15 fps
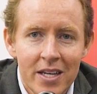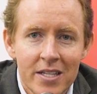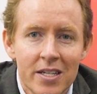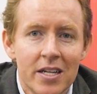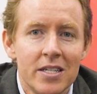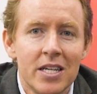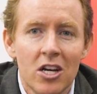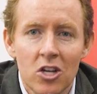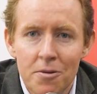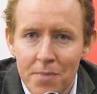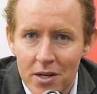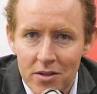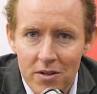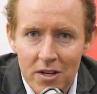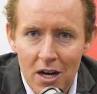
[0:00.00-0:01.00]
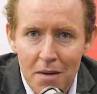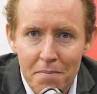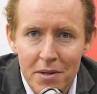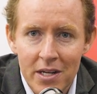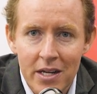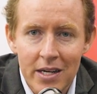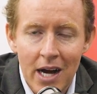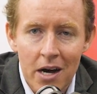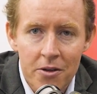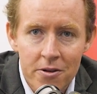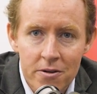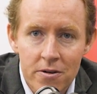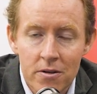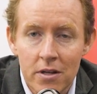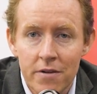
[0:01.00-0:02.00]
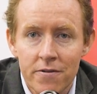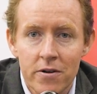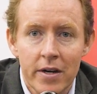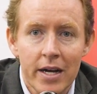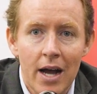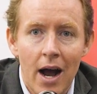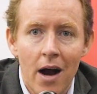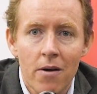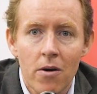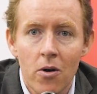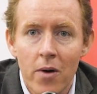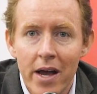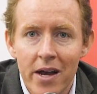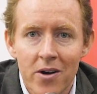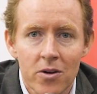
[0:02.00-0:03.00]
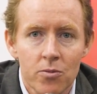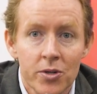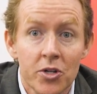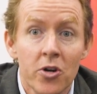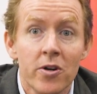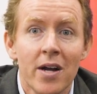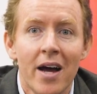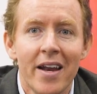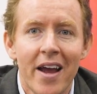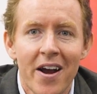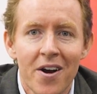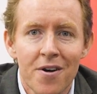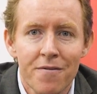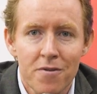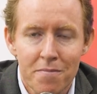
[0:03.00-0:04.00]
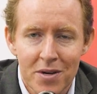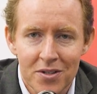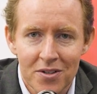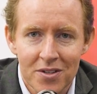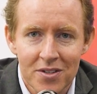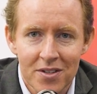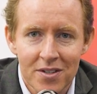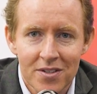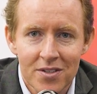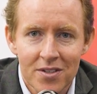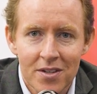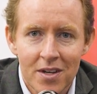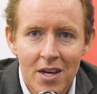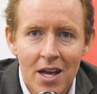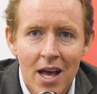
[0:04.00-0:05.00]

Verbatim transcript: He's going to tell you about their company and how they're delivering ROA or return on air for businesses,